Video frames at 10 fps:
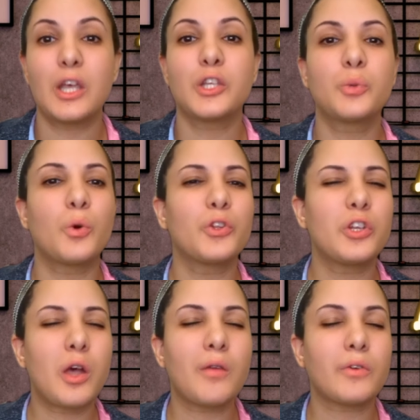you will
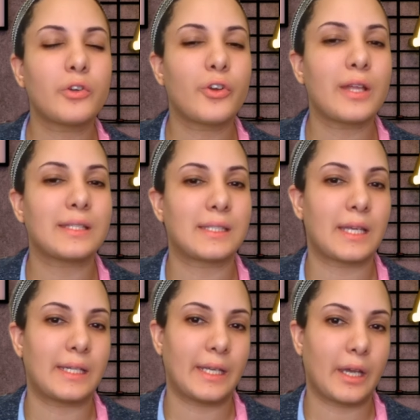not regret
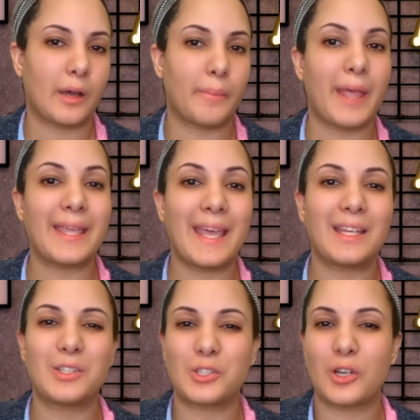signing up and
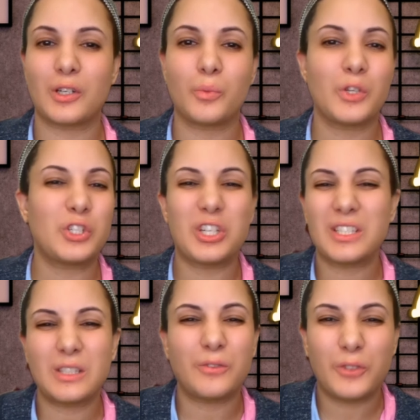getting started with
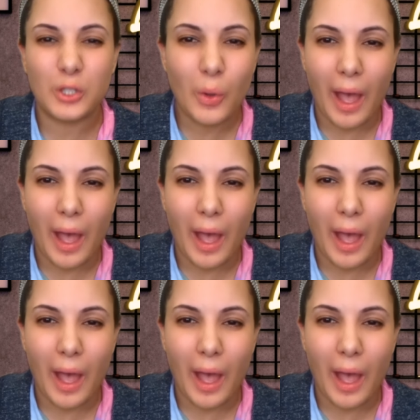just a few